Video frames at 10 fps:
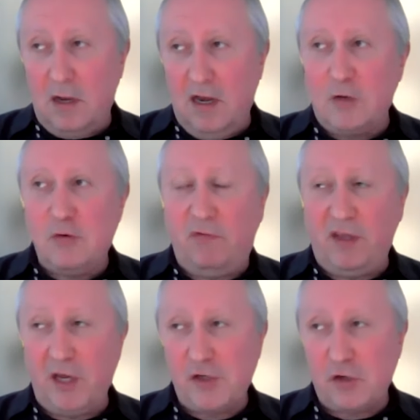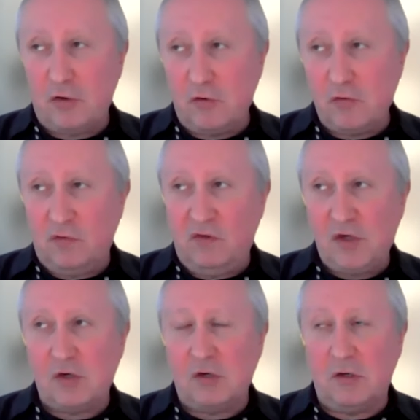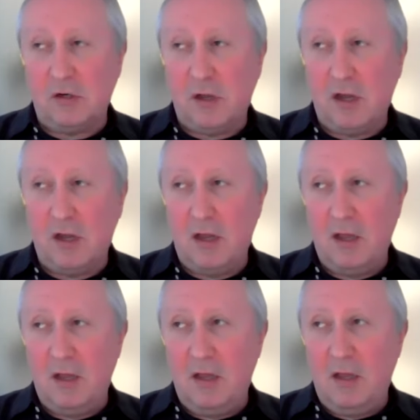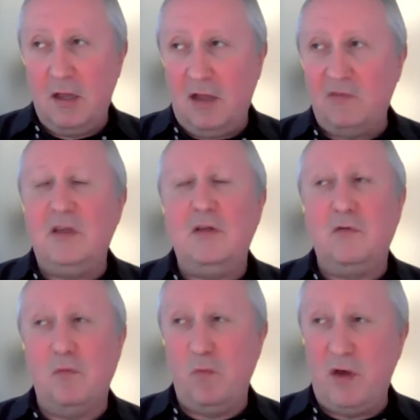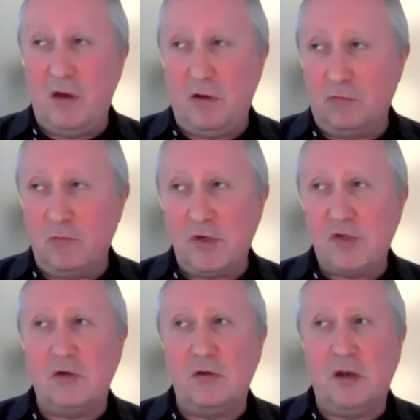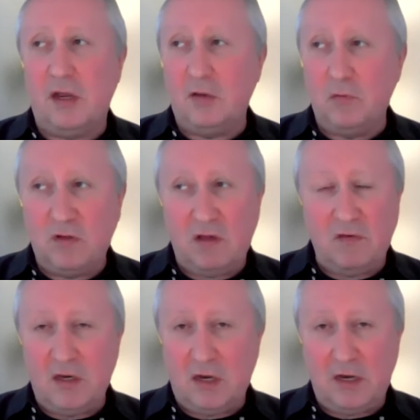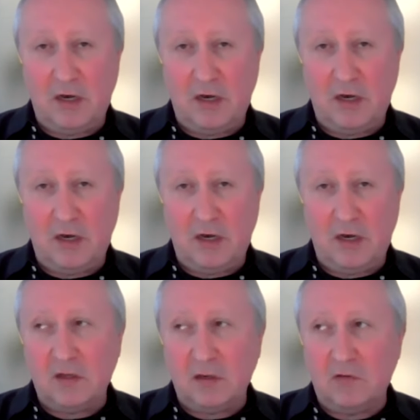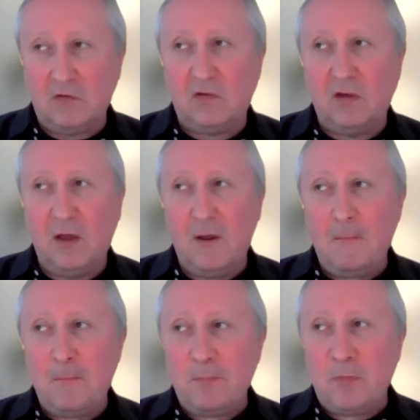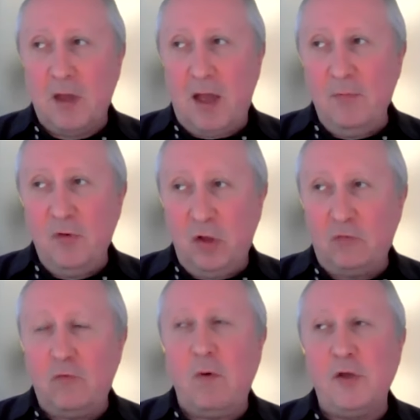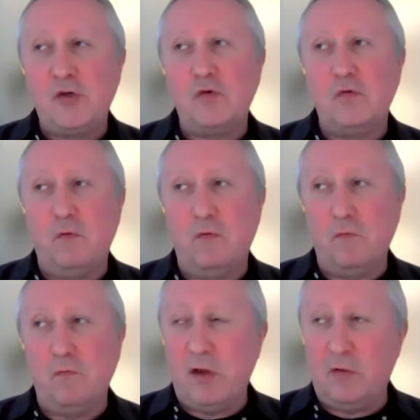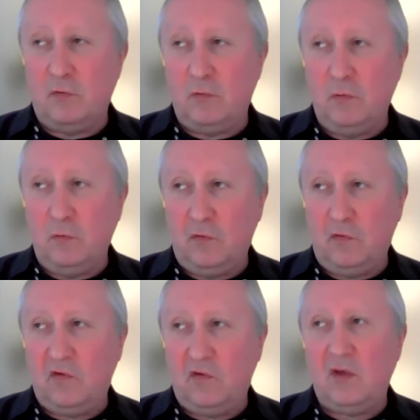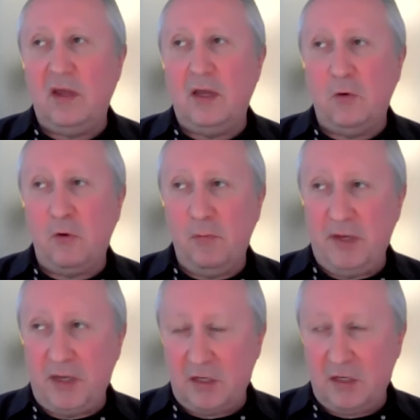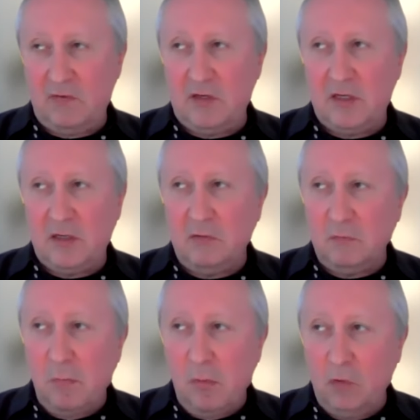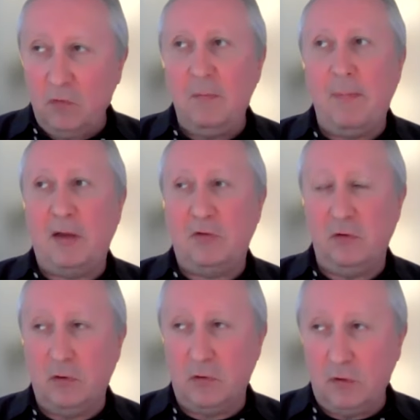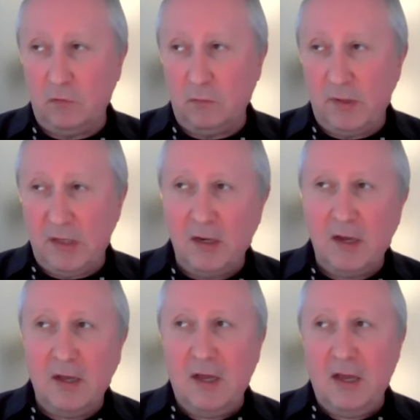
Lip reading: Electrification, transition, I think it's a really hard question and I don't have any clear ideas here. I'm not quite sure where those economic activities most impacted are going to be.